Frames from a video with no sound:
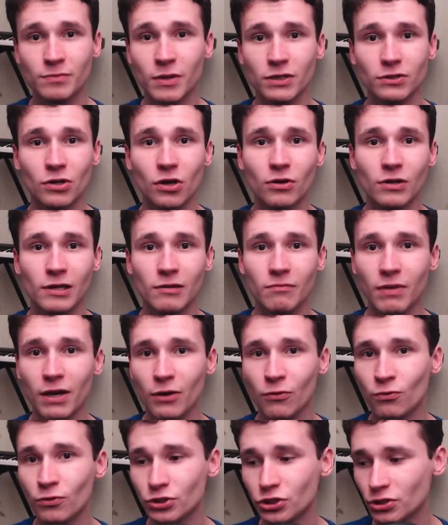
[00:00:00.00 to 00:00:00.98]
but only by
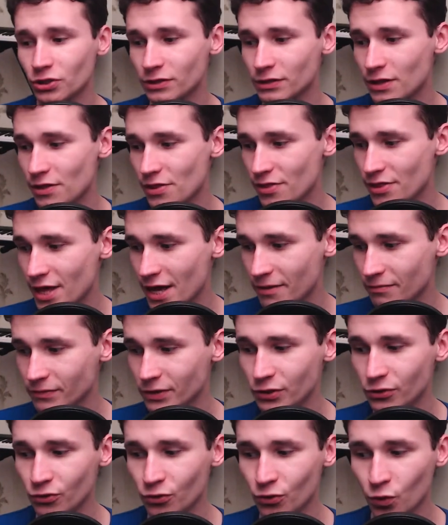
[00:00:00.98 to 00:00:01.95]
watching them
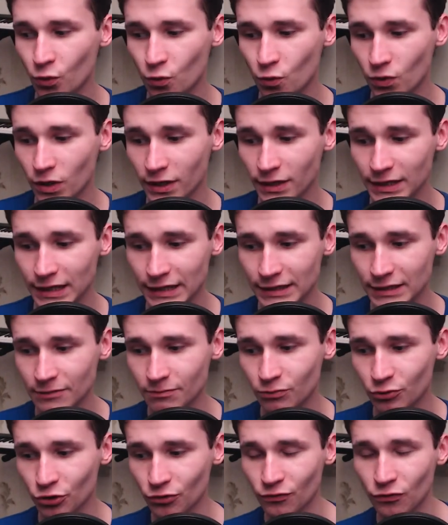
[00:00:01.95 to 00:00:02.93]
you will not
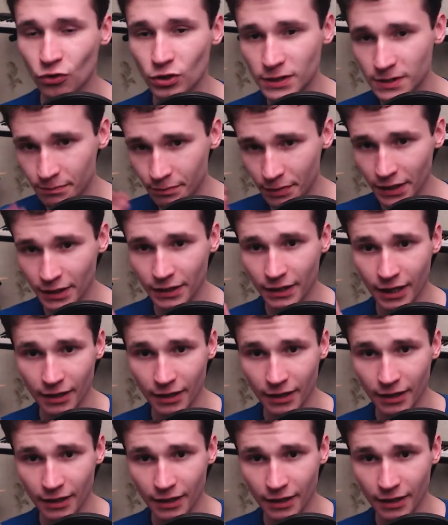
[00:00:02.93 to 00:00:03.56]
improve your speaking